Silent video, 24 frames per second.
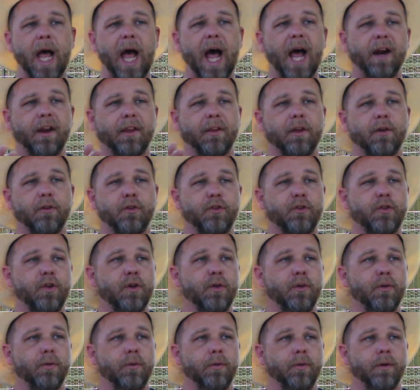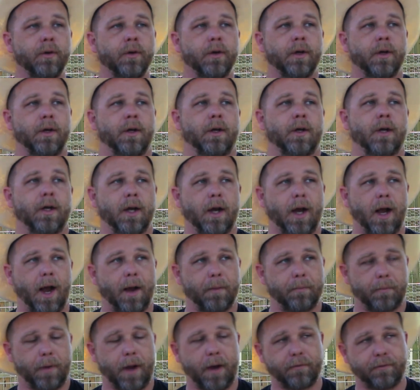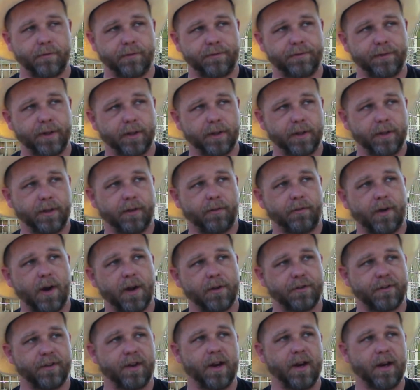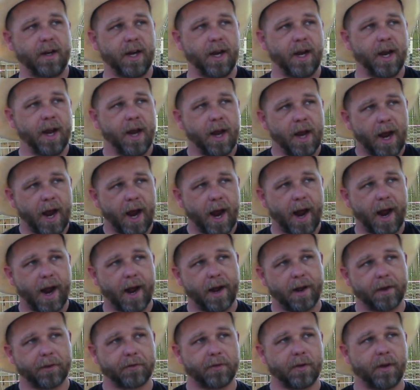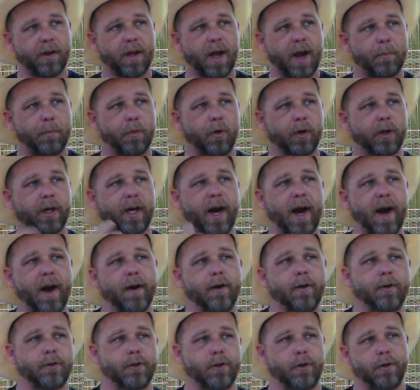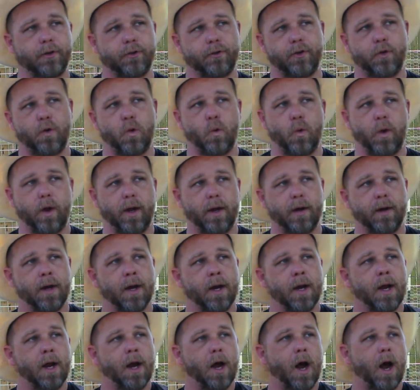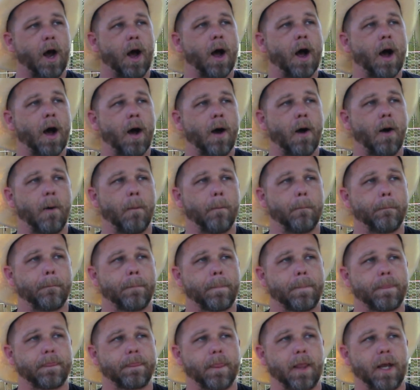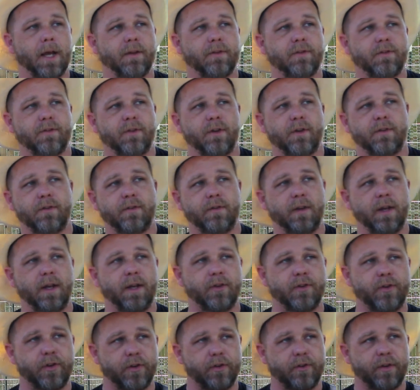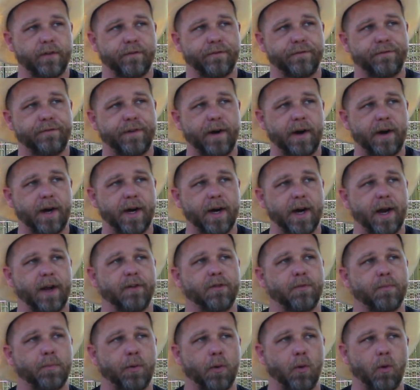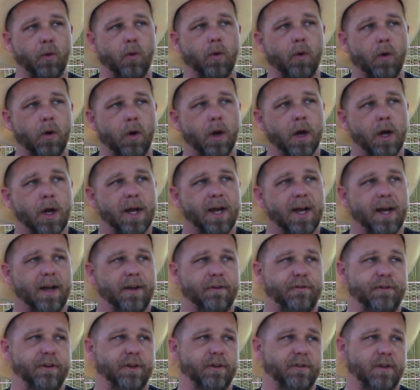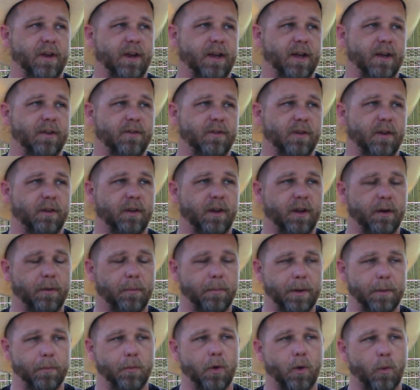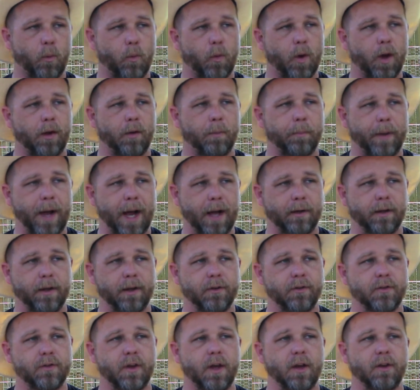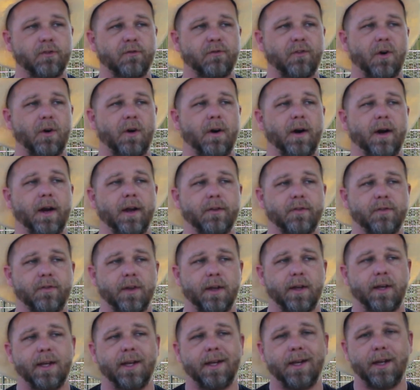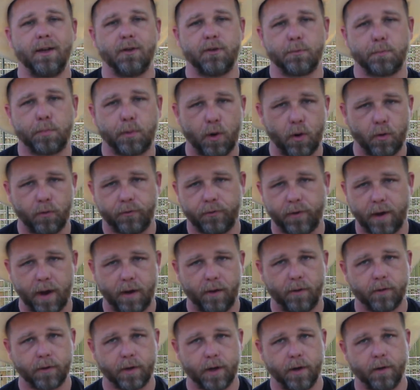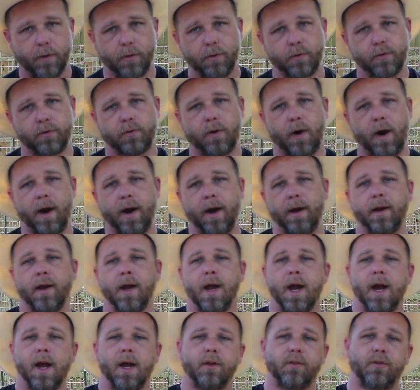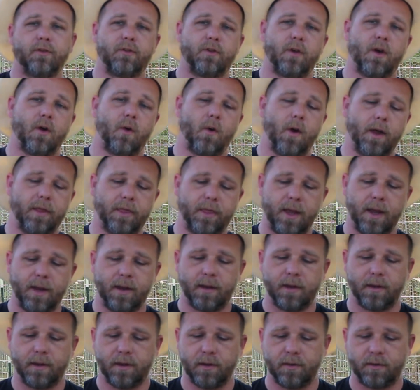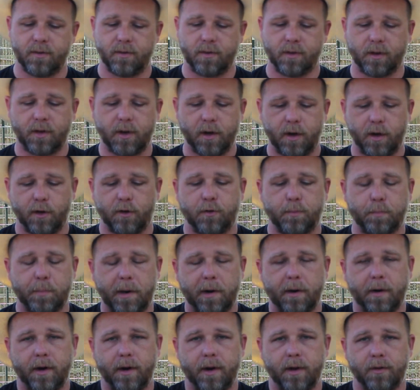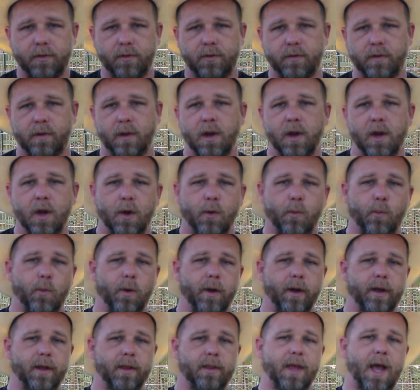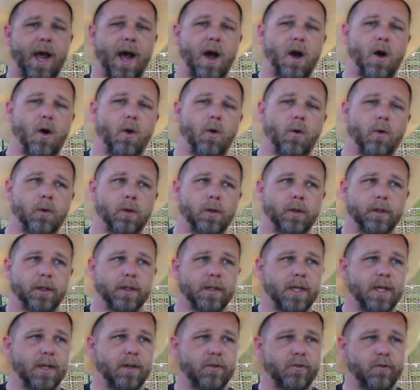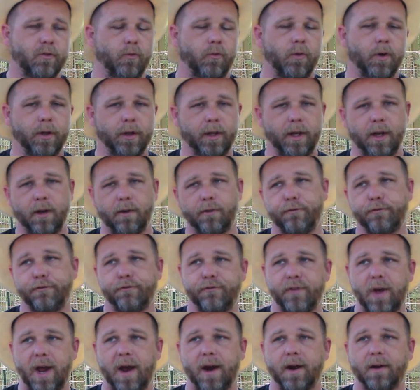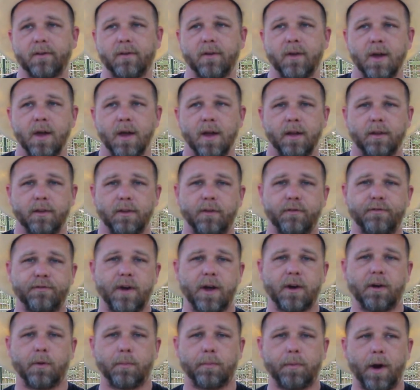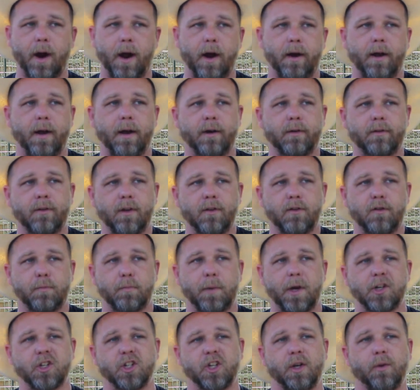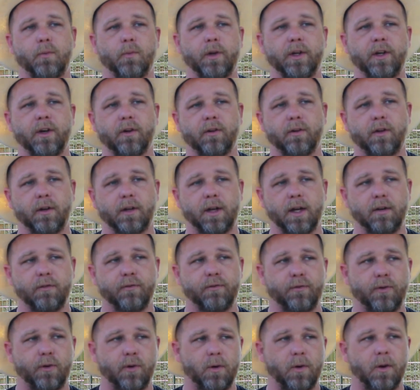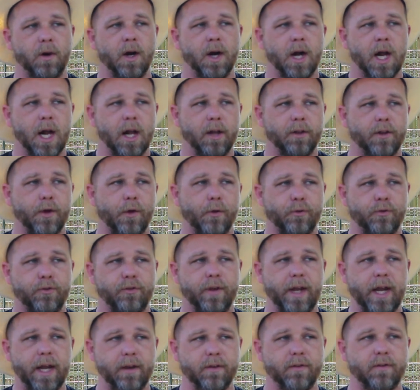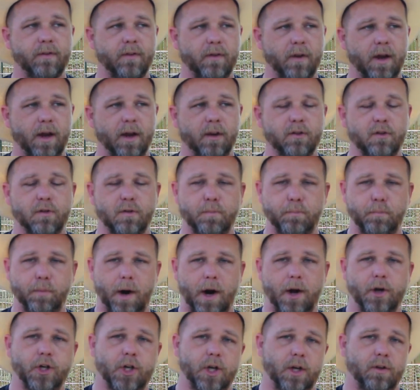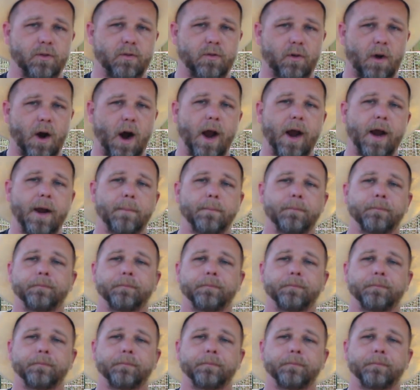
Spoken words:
Out of those two, I'm feeling the rustic has a lot more character to it. It's just a very nice pull. It feels like it's a little bit more well balanced as far as the yeast profile goes, right? And so I think this is a good experience with how yeast really affect the final product, especially when you're looking for those yeast expressions, right?